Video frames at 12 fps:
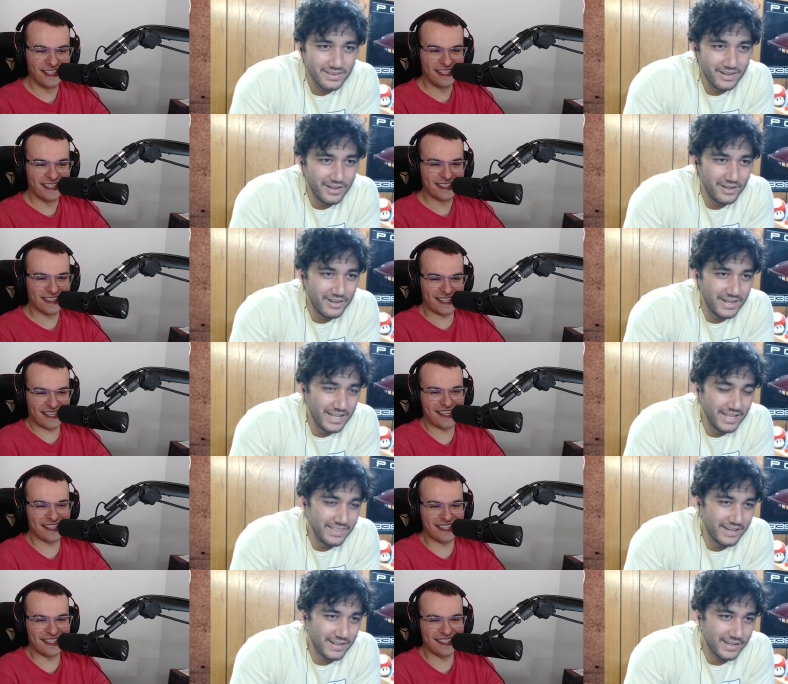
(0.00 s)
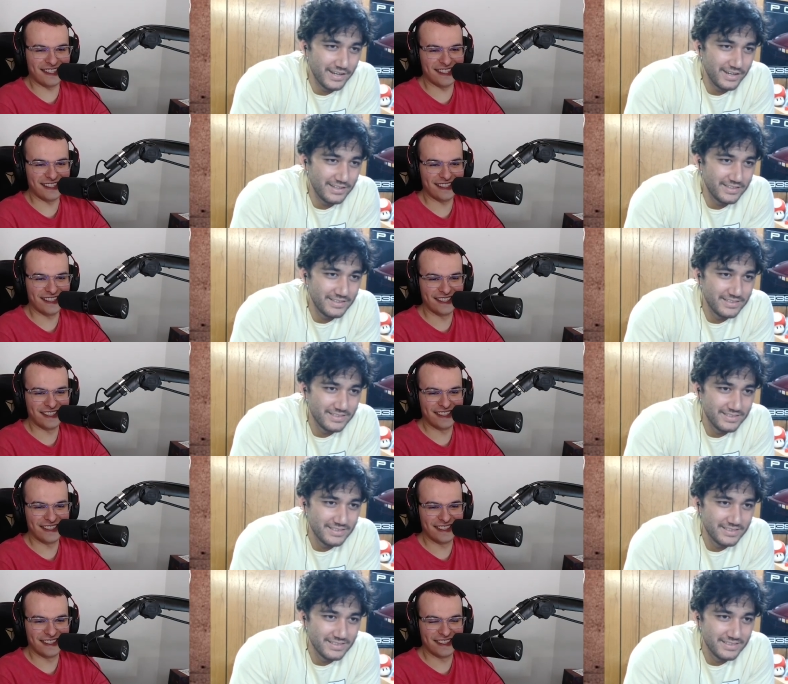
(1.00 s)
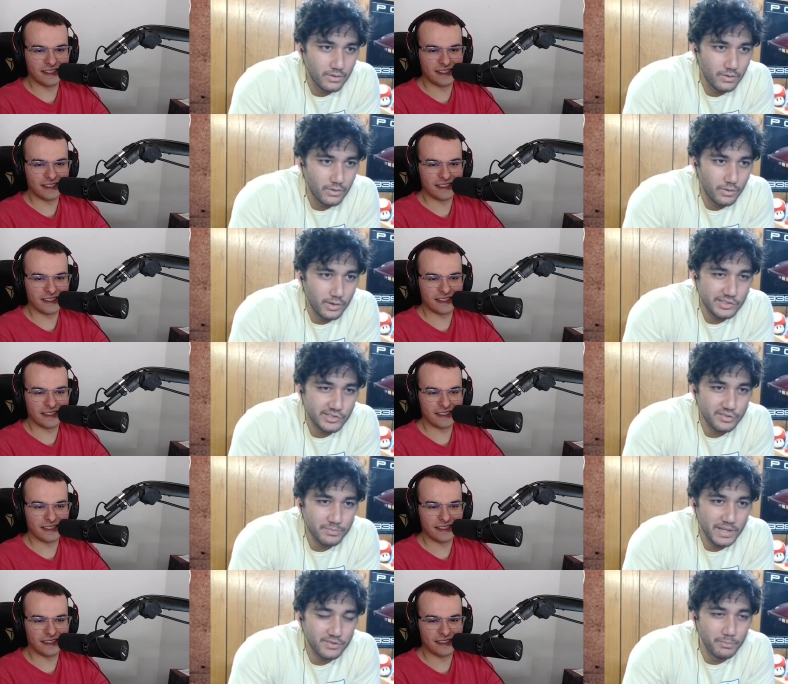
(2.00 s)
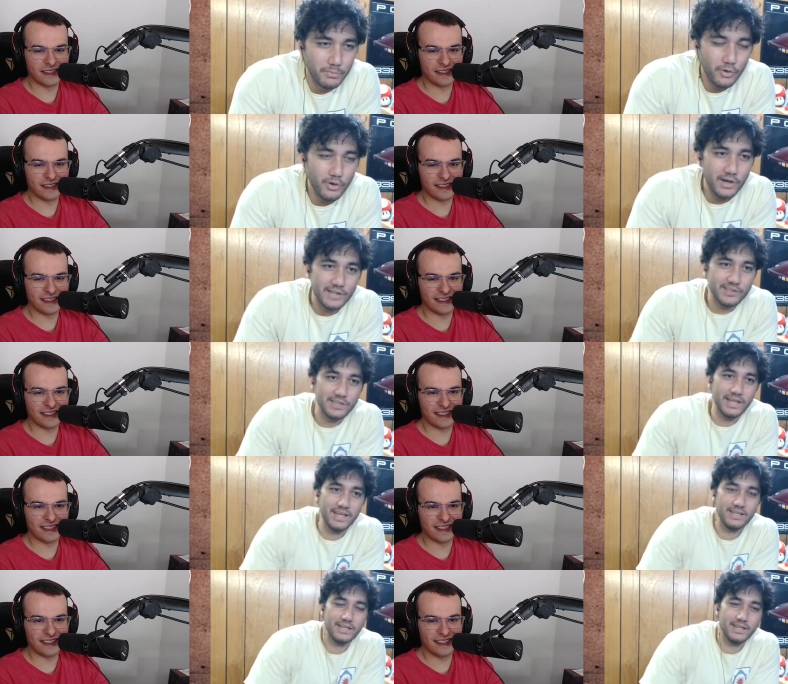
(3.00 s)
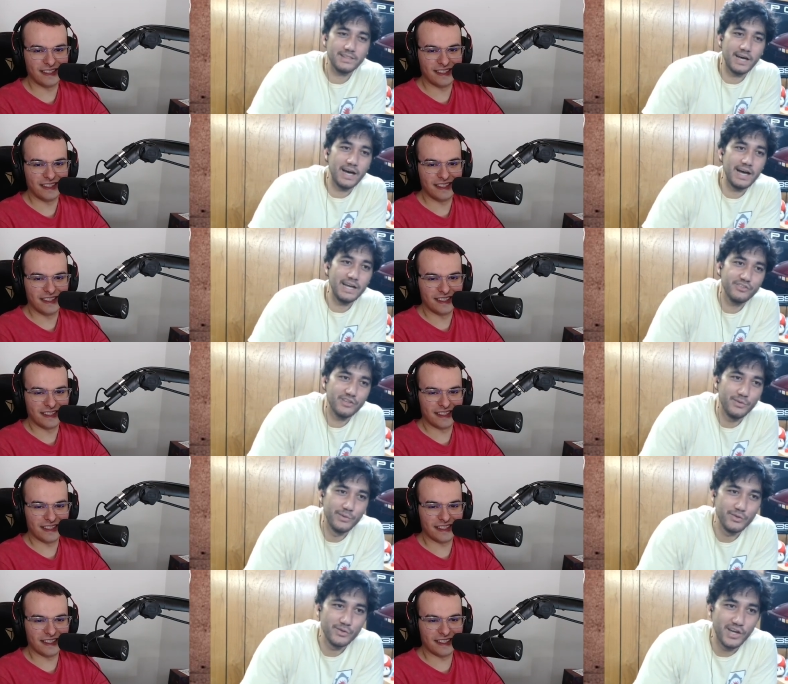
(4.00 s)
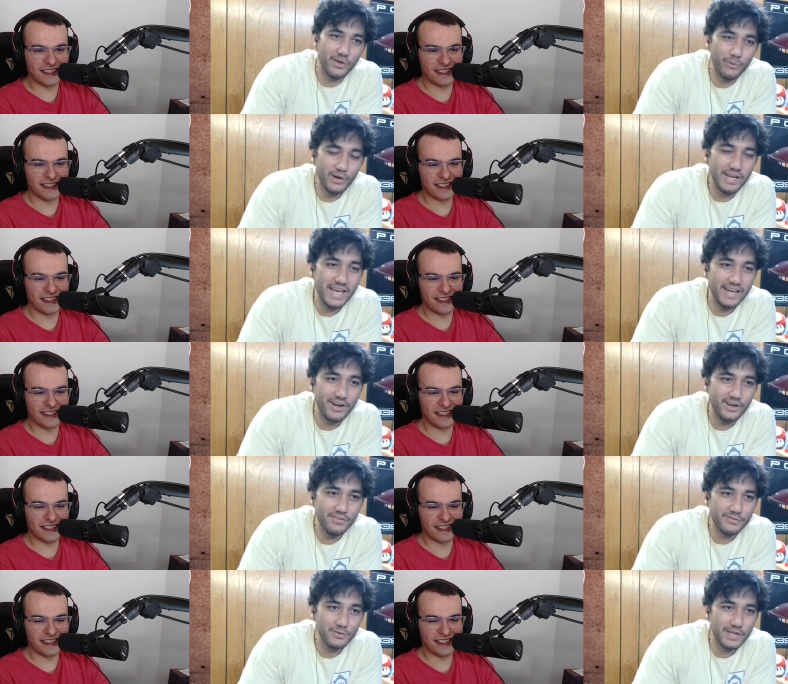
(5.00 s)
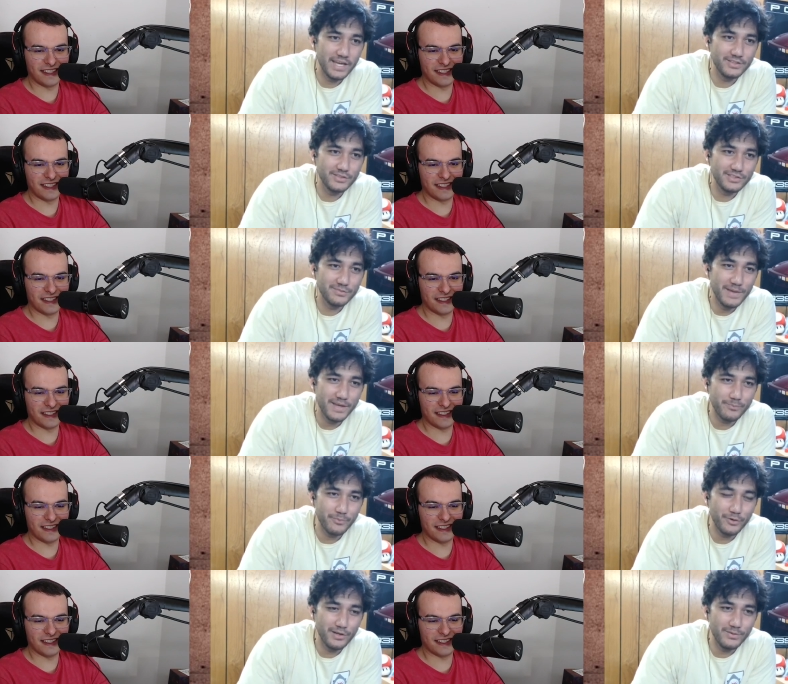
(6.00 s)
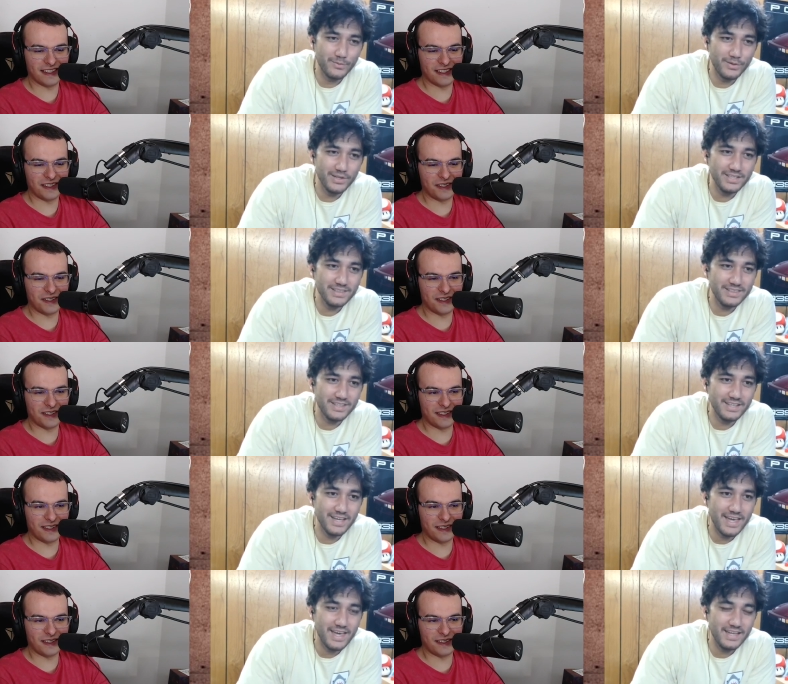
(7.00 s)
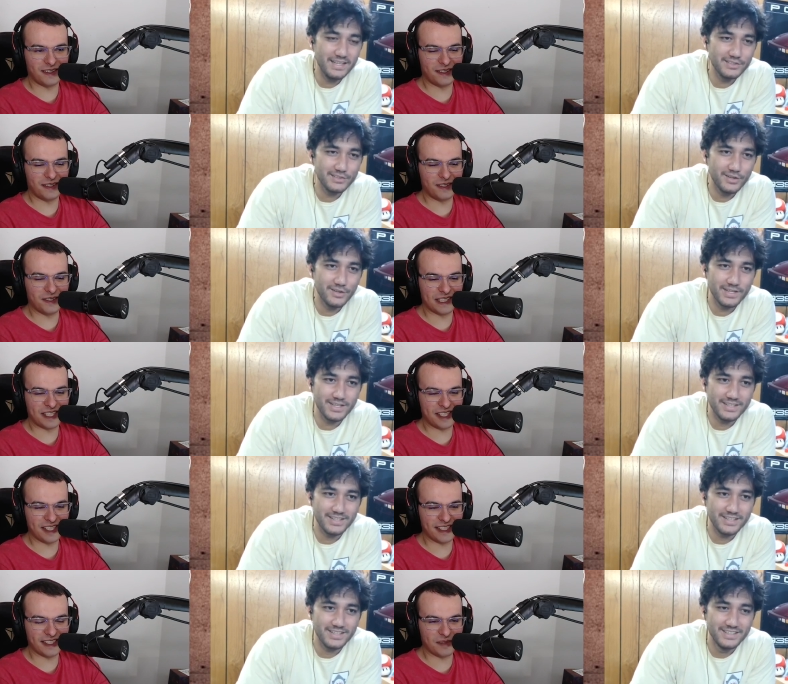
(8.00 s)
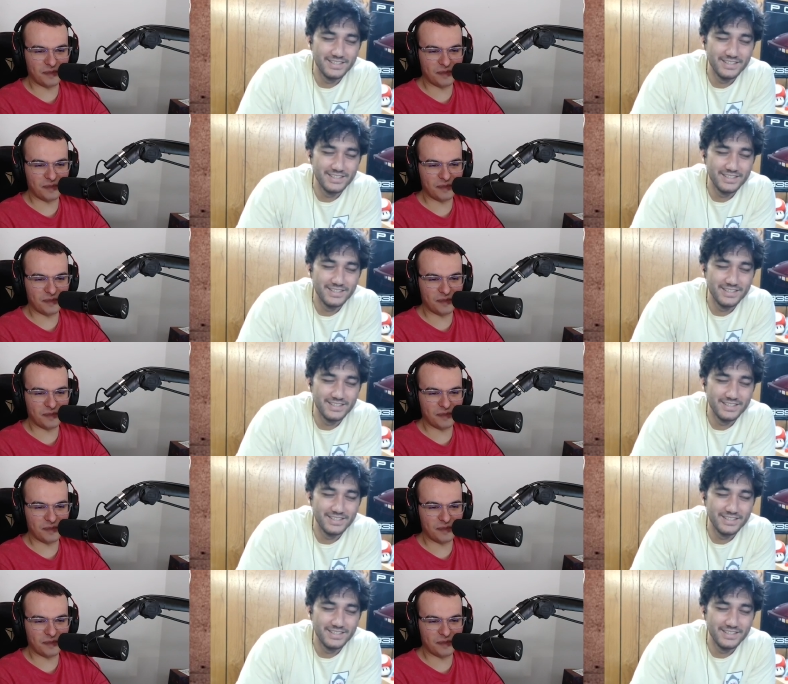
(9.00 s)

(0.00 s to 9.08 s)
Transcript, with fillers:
Speaker 1: Oh, and they're gone. Or he just makes more. Is it like like the Hydra when you cut one head off, you can't you just make more? What the oh, hell is oh, going shit. on?